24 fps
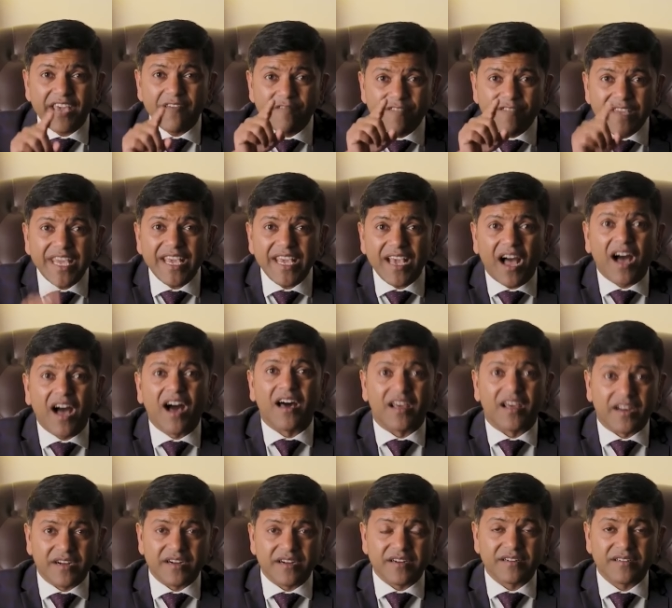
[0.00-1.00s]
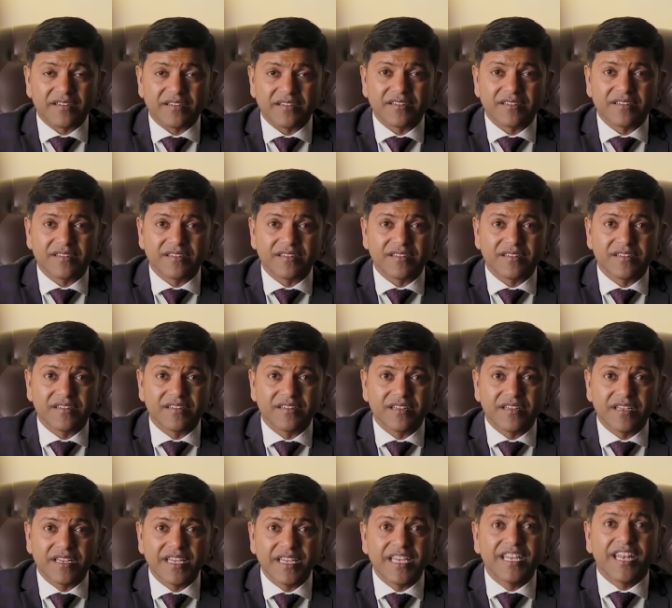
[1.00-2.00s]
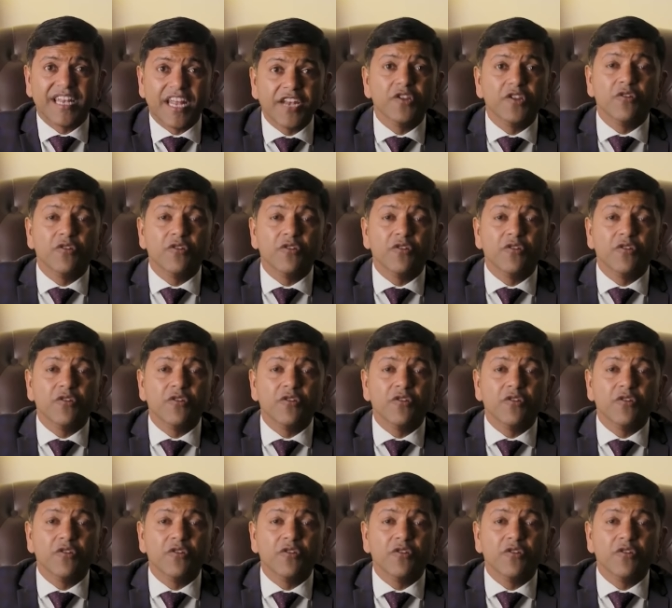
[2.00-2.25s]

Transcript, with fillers: VR in a